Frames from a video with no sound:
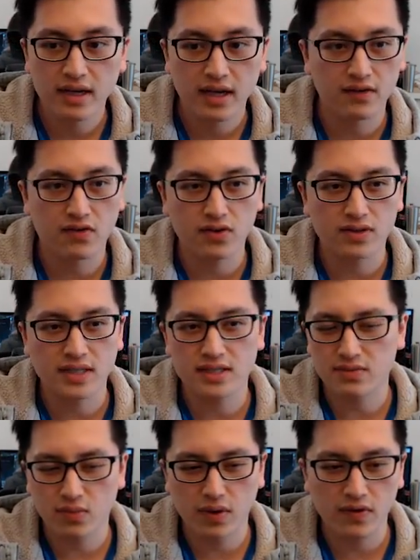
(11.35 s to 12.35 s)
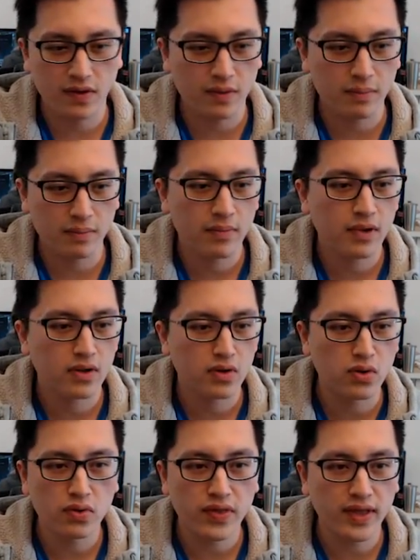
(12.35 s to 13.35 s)
And of course, that's one of the
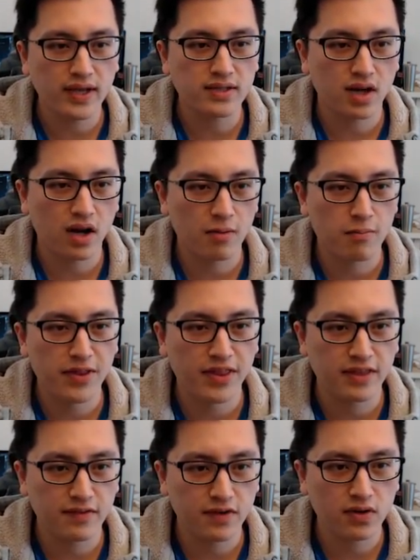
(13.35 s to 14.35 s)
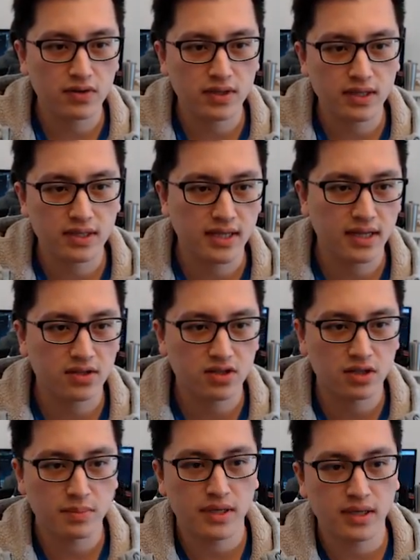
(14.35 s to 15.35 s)
new things on Mythic difficulty is that there's
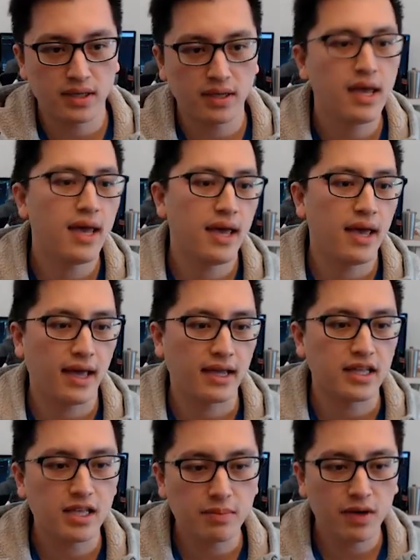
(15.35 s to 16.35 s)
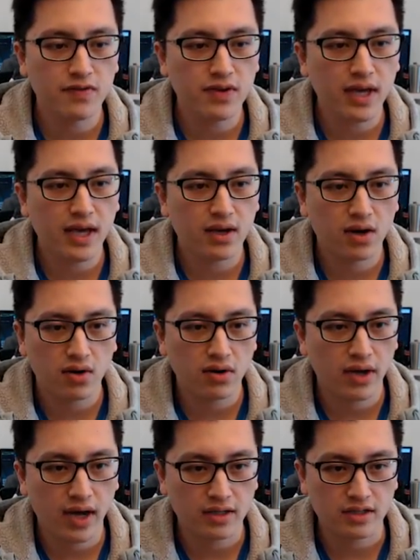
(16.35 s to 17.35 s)
going to be a debuff you get called
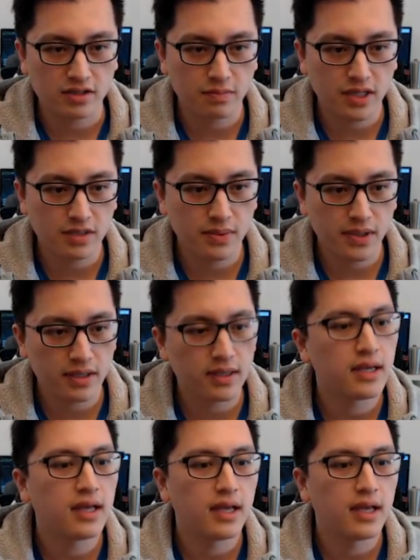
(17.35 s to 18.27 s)
Chaotic Displacement,